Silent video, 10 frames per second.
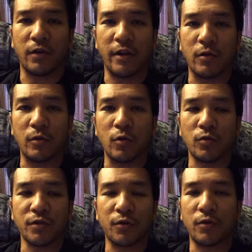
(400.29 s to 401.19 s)

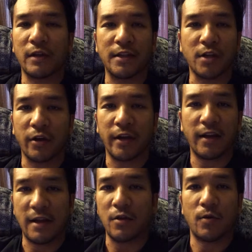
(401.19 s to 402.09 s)
local store like
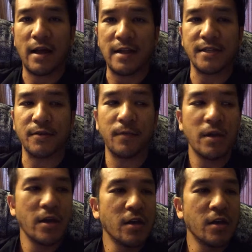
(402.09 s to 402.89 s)
Target. I know has them.